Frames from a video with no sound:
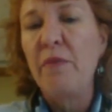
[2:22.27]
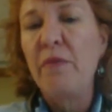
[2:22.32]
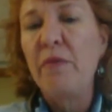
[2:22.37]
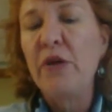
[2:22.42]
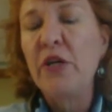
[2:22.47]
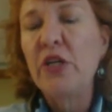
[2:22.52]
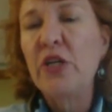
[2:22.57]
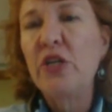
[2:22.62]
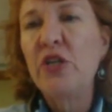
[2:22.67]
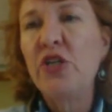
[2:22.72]

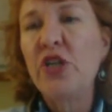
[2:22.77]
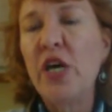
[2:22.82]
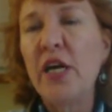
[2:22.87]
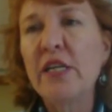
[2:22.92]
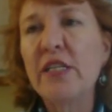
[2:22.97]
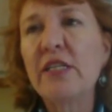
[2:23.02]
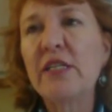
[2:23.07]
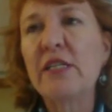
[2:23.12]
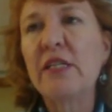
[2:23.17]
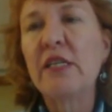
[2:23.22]
But
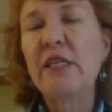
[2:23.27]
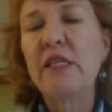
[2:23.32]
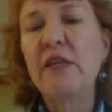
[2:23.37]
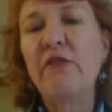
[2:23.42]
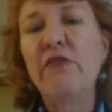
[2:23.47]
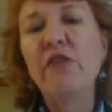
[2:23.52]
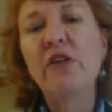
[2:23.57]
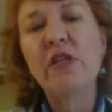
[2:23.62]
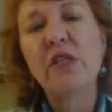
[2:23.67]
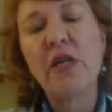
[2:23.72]
just the
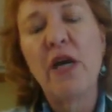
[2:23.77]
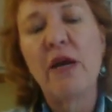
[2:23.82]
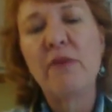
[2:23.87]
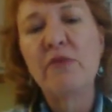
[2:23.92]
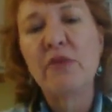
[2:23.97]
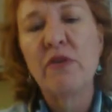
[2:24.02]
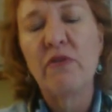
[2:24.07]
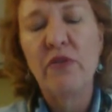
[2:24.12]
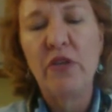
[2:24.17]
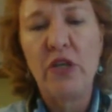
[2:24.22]
different
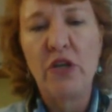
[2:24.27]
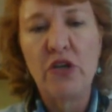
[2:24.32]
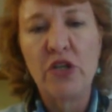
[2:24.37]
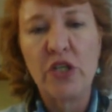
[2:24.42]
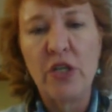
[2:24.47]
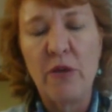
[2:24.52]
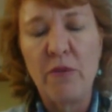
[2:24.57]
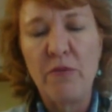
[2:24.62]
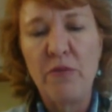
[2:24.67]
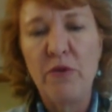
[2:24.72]
types of
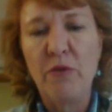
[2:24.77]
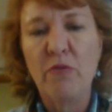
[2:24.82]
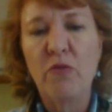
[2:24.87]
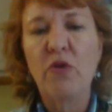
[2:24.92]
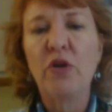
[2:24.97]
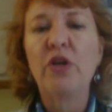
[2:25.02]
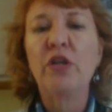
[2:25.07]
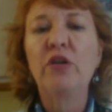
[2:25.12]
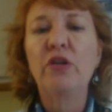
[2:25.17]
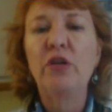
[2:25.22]
leadership, the
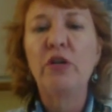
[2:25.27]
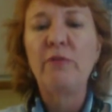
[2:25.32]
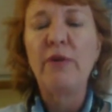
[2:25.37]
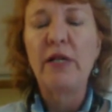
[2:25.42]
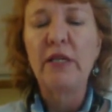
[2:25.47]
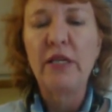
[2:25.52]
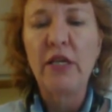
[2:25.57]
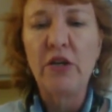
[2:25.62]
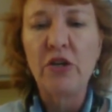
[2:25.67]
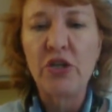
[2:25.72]
more you learn
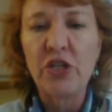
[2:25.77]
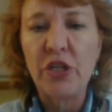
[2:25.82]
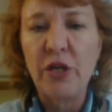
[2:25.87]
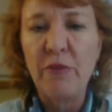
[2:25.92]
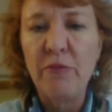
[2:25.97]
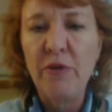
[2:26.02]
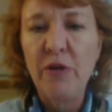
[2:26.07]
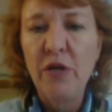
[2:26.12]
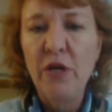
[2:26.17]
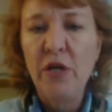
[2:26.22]
about
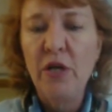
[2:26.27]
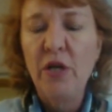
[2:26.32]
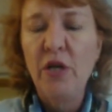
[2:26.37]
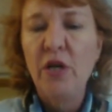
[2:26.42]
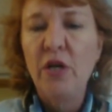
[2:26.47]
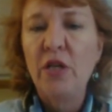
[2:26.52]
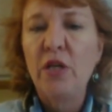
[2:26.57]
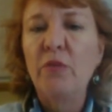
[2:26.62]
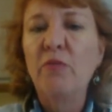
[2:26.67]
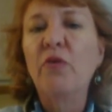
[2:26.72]
leadership,
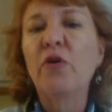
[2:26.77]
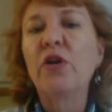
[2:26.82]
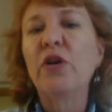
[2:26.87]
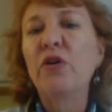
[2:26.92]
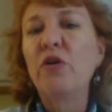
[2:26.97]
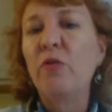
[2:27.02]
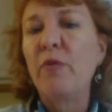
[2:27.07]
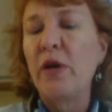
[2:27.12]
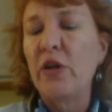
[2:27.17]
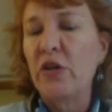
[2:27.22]
the more you
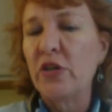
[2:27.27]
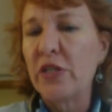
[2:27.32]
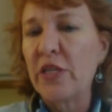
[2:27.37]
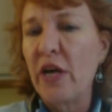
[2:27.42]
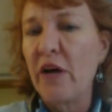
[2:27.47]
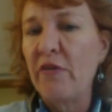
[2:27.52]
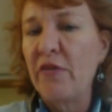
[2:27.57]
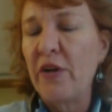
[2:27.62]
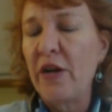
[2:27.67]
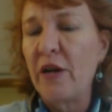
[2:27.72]
know about
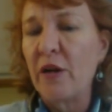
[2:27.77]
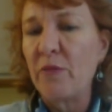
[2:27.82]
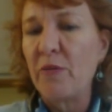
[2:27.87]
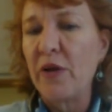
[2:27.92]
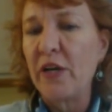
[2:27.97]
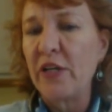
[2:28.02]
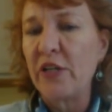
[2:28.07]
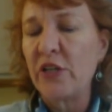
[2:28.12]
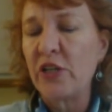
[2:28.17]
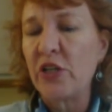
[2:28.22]
yourself and how it
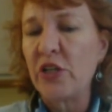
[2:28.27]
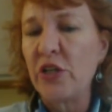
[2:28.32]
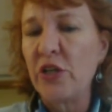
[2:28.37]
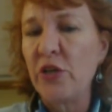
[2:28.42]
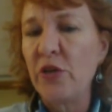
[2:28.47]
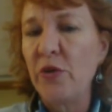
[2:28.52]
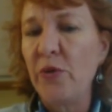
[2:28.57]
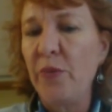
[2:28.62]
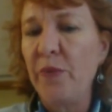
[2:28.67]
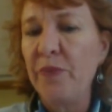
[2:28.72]
applies to
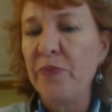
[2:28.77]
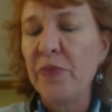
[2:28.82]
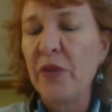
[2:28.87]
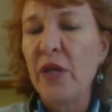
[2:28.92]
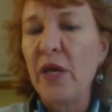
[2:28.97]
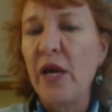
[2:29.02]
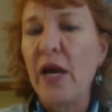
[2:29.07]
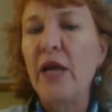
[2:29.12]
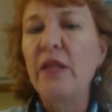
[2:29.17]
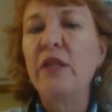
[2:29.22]
you,
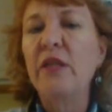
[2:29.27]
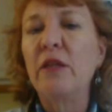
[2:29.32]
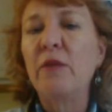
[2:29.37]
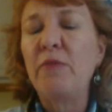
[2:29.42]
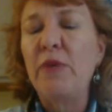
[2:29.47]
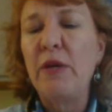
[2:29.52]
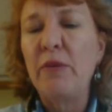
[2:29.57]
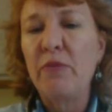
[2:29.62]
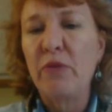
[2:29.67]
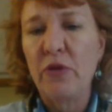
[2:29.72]
and then the
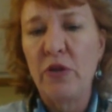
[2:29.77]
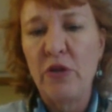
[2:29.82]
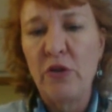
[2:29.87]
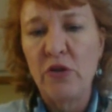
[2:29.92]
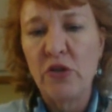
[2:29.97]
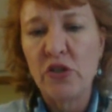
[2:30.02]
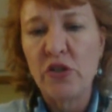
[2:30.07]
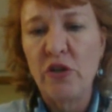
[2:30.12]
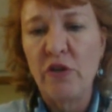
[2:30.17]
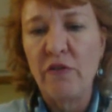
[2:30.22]
people that
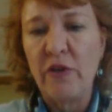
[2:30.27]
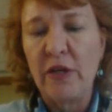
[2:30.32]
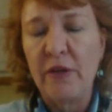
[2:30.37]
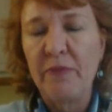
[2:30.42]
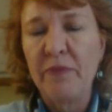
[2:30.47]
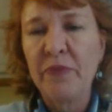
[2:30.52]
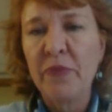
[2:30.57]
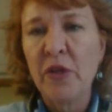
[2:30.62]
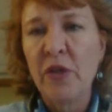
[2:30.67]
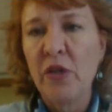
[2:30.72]
you're serving.